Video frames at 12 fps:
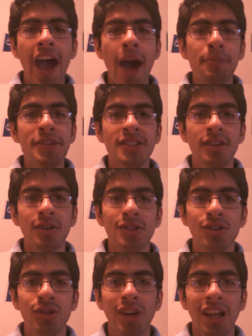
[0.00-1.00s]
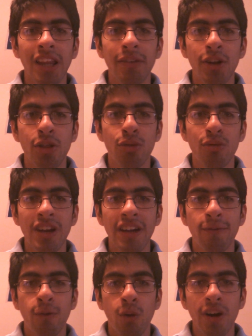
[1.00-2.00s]
episodes 311 to
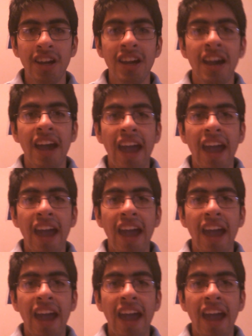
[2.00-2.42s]
340.